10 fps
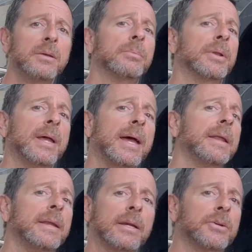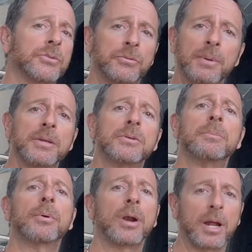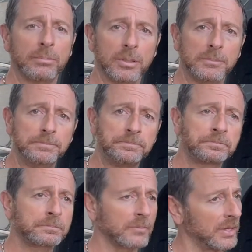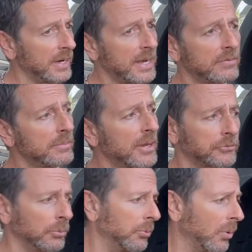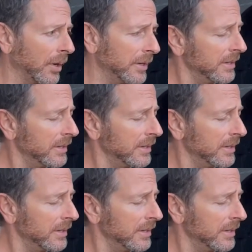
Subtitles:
but it had an air suspension problem and I never messed with one.